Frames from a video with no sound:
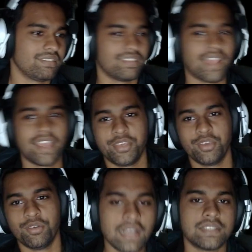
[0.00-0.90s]
Thank
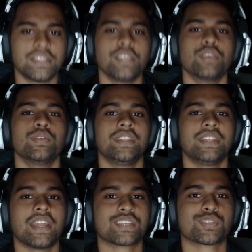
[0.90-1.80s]
you. See you in
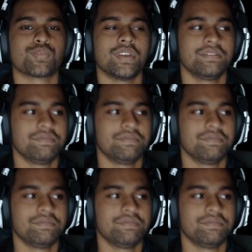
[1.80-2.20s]
the next one.